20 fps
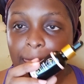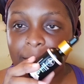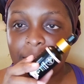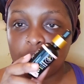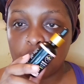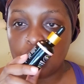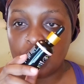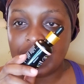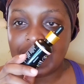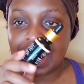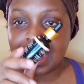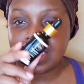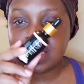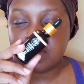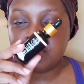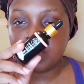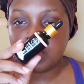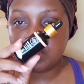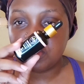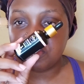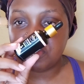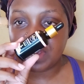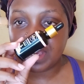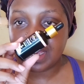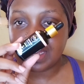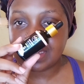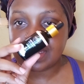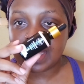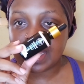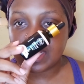products for
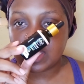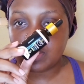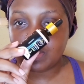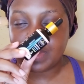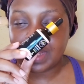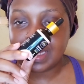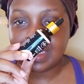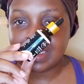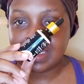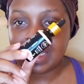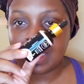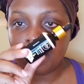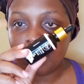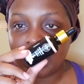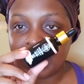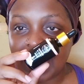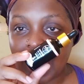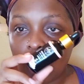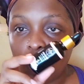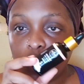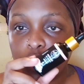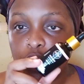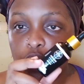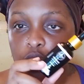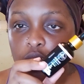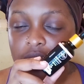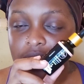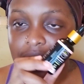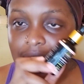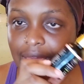Rouviers. I explained them and how you
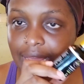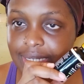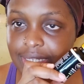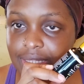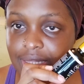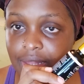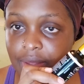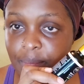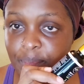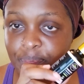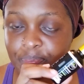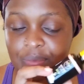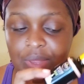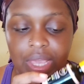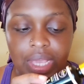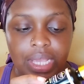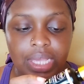could get them.